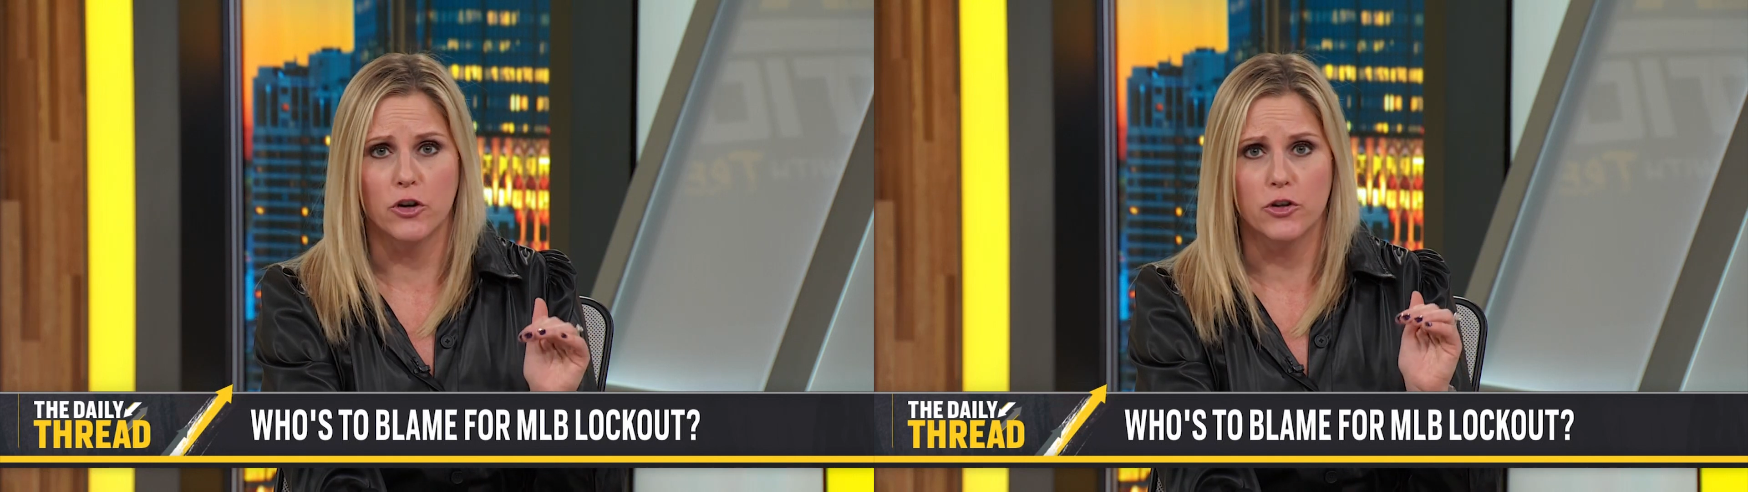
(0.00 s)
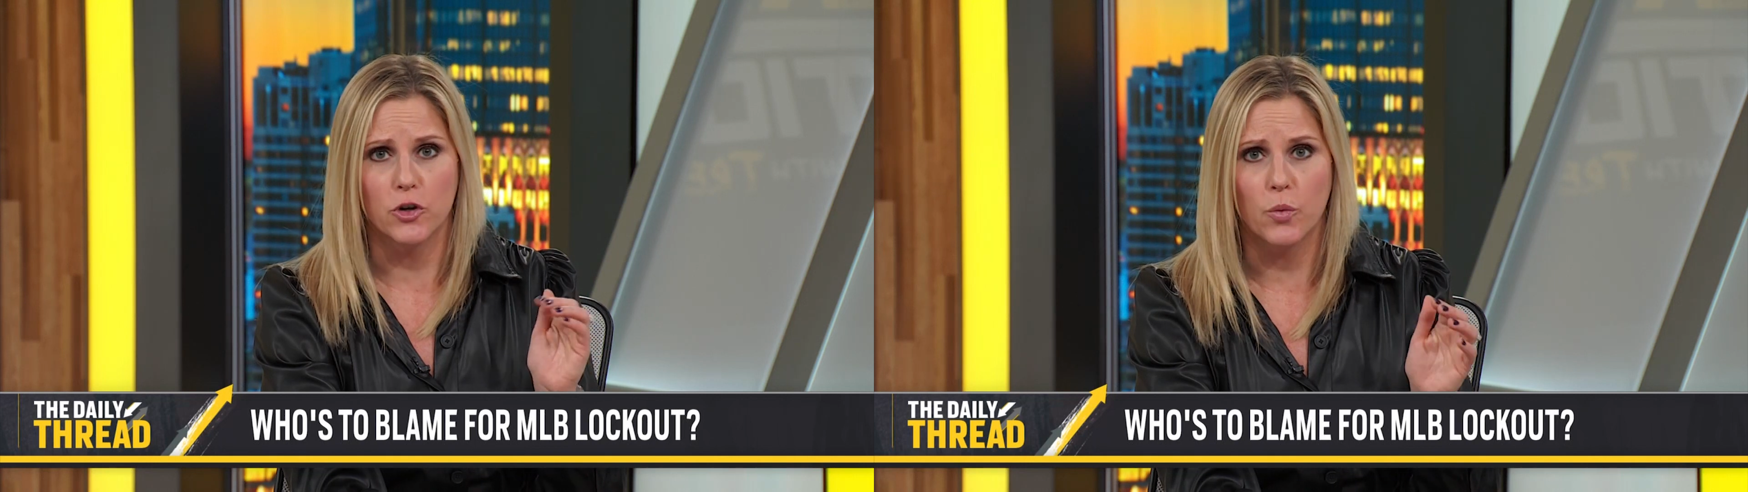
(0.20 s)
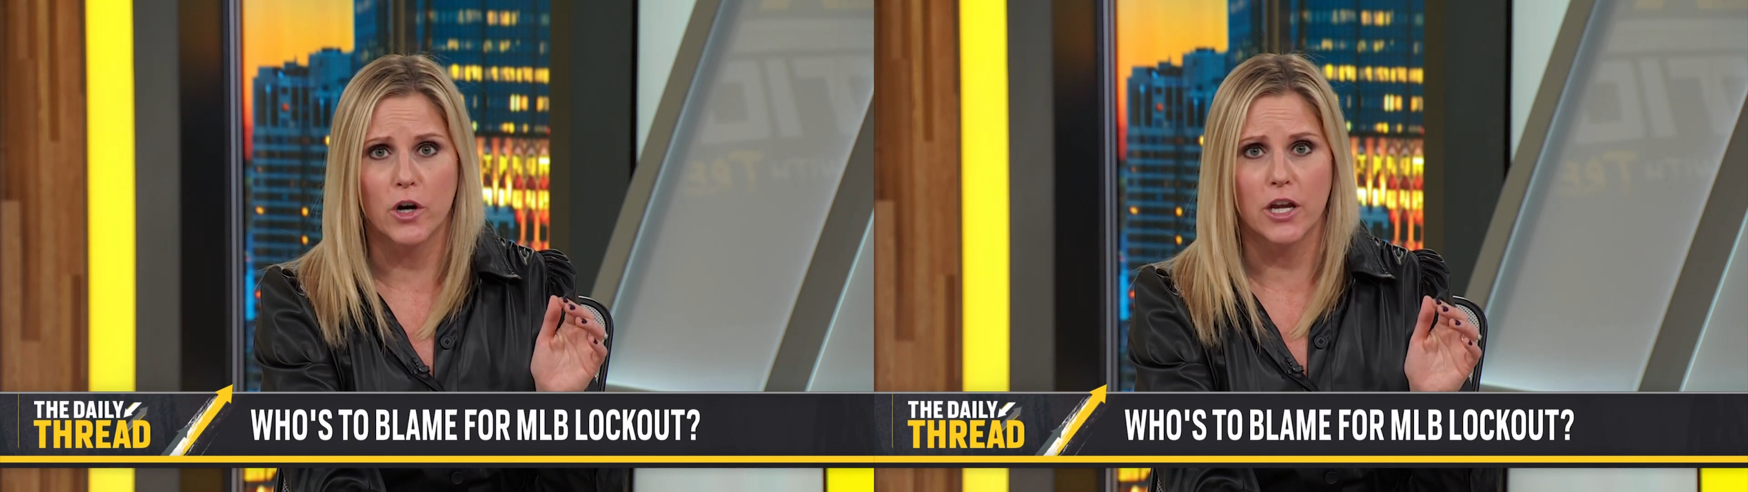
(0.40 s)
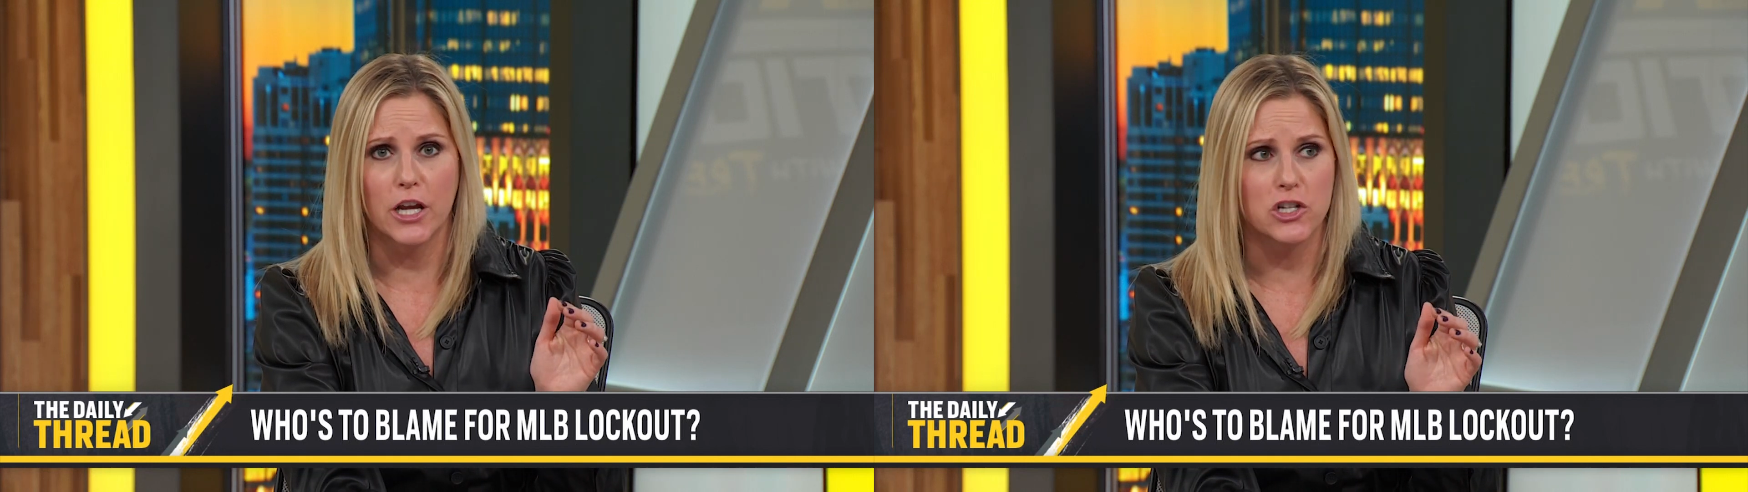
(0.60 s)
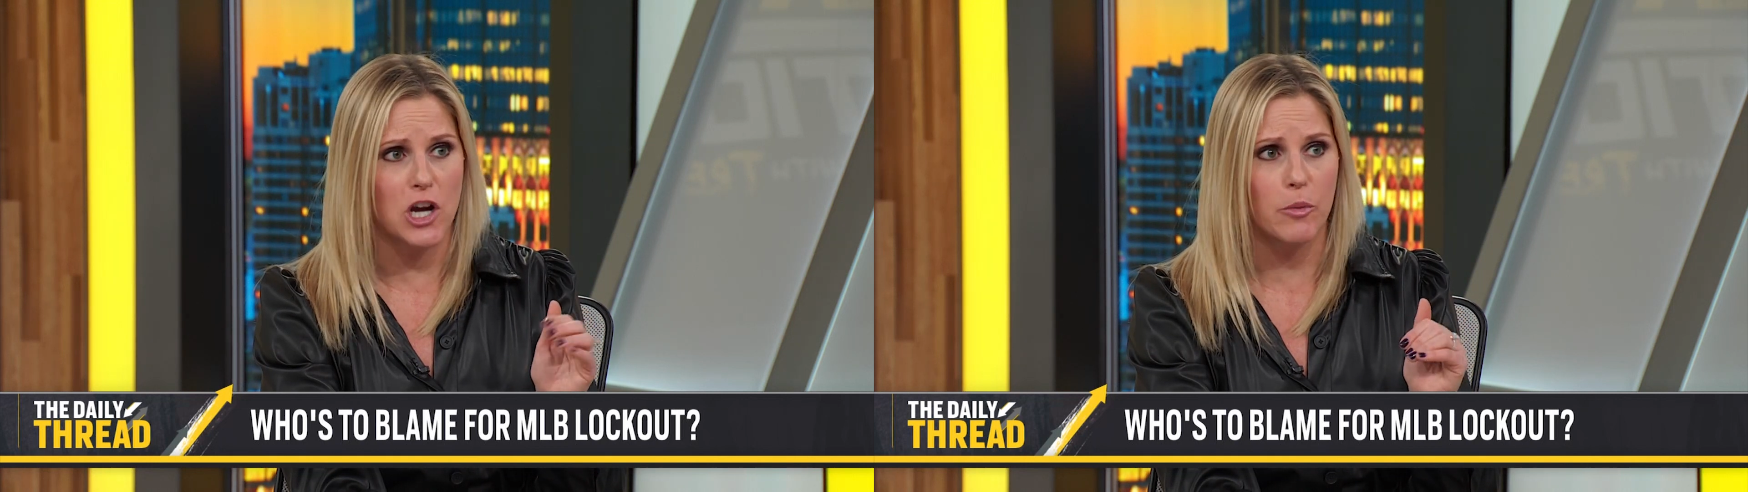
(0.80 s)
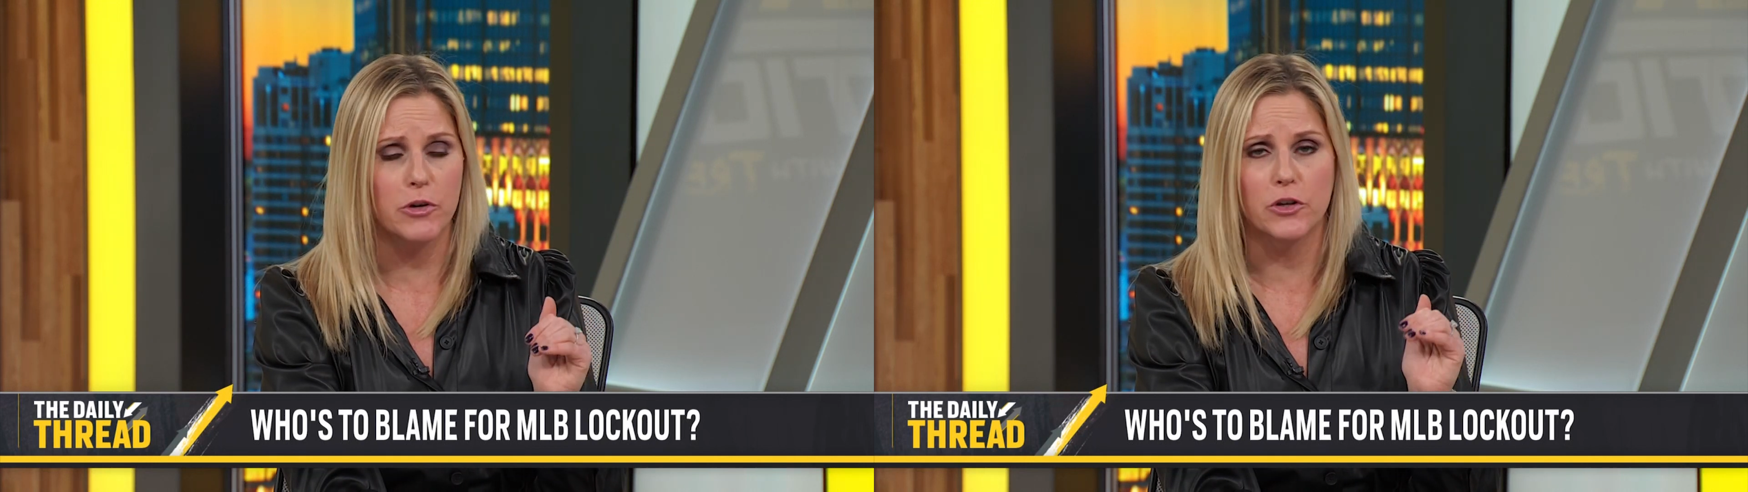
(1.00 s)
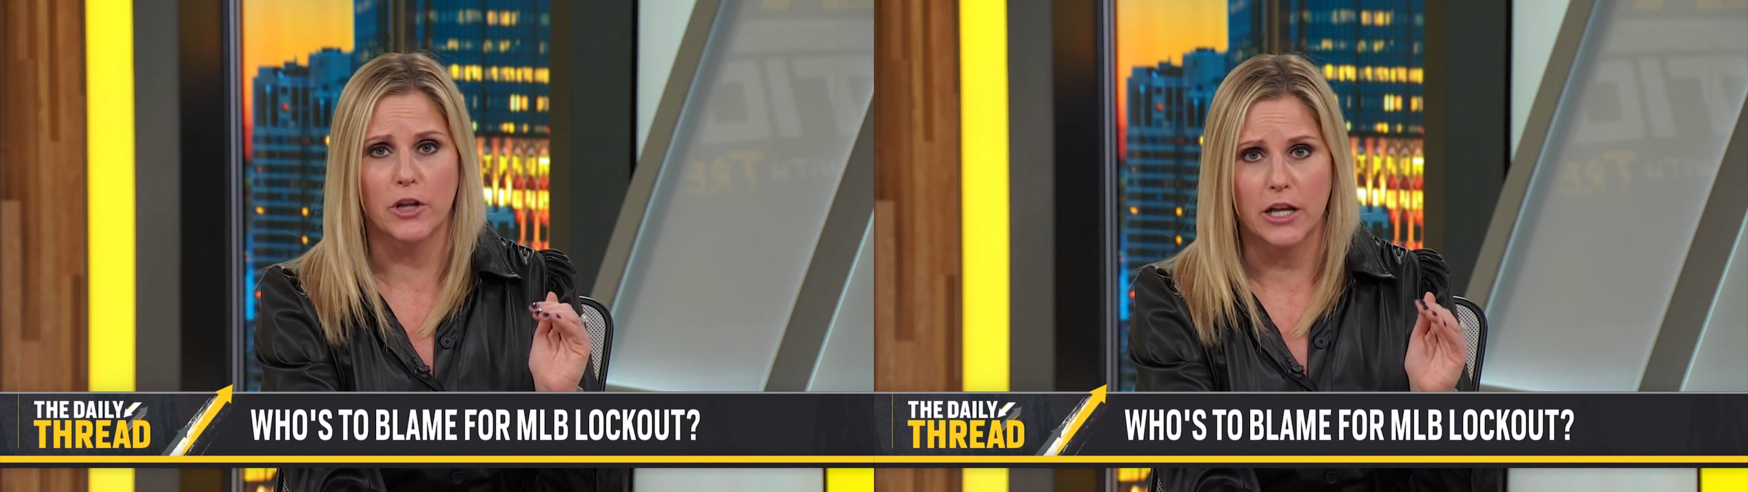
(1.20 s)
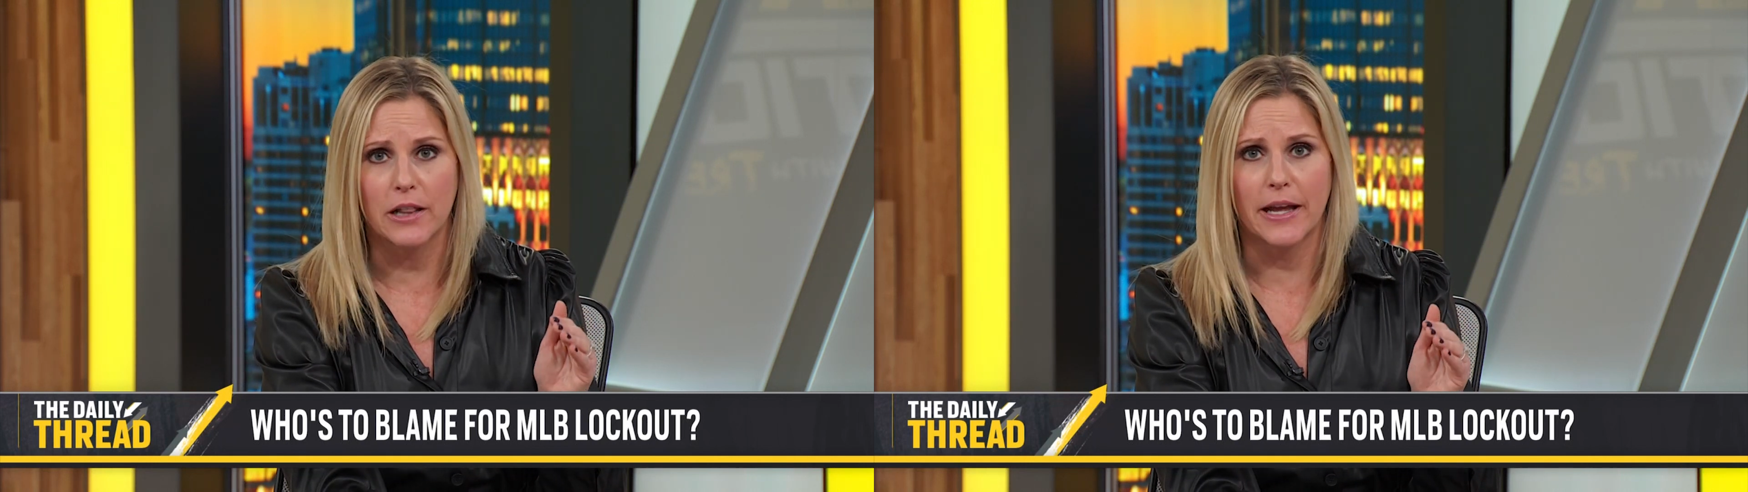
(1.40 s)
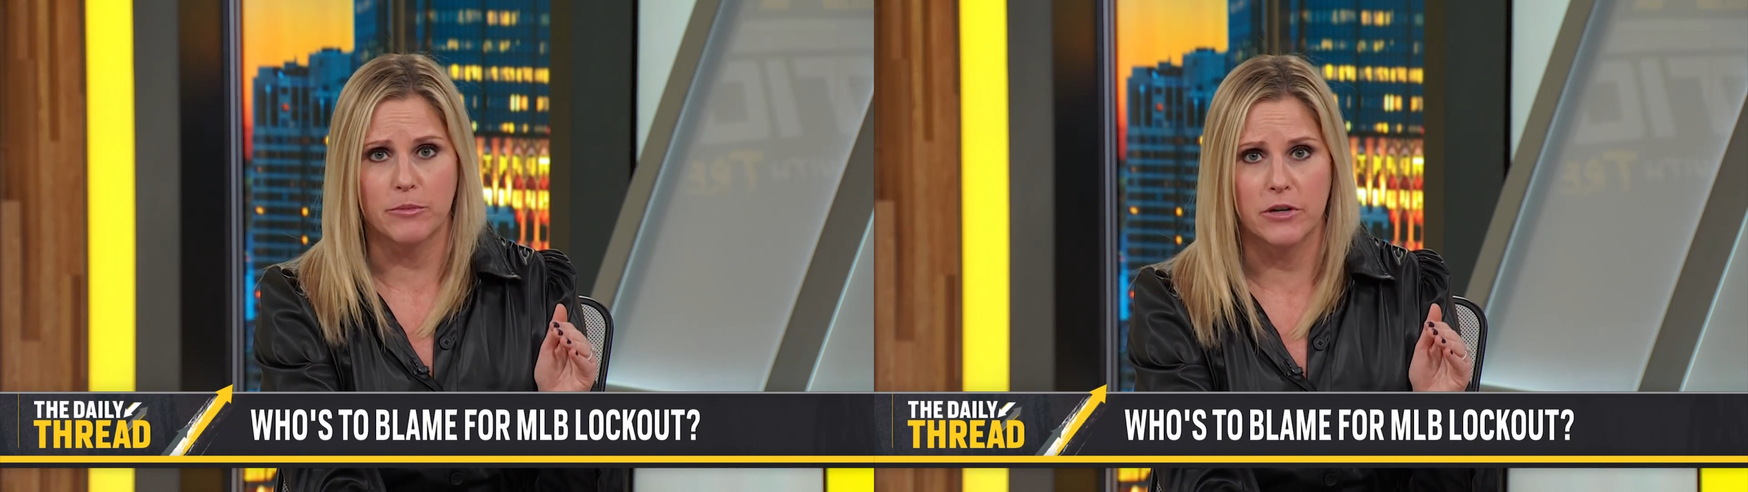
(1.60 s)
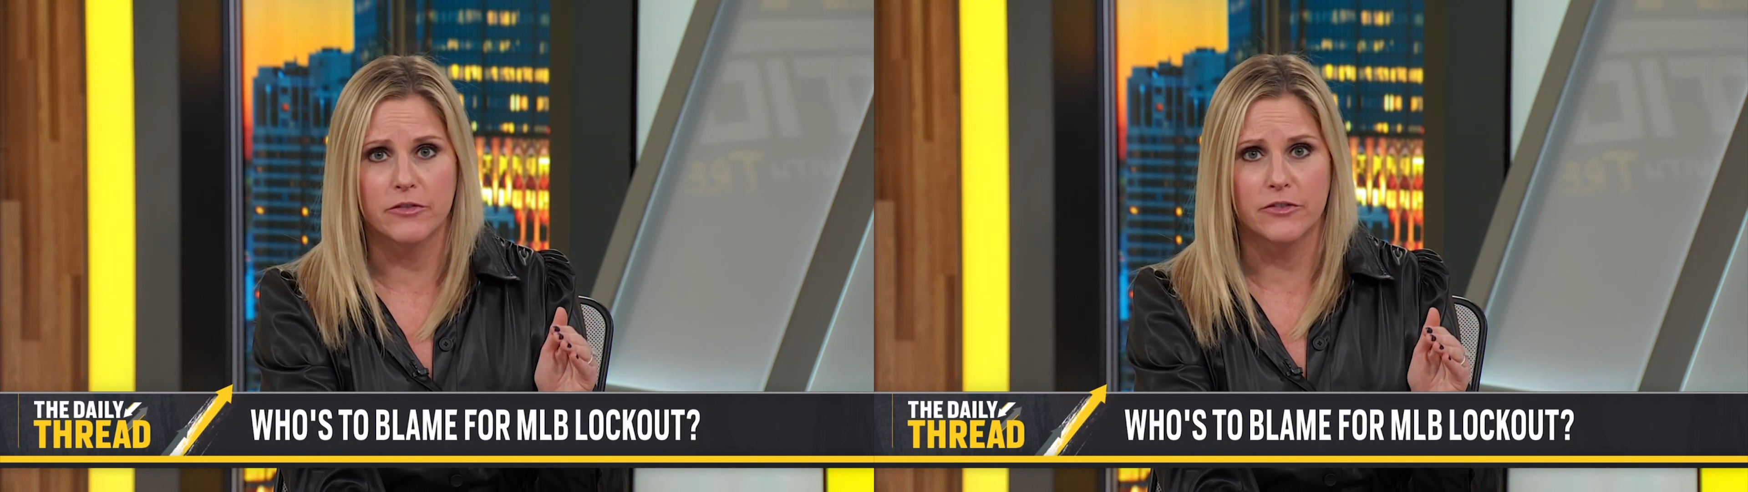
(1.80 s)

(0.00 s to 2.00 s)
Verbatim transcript: or you're working a job where you're like clamoring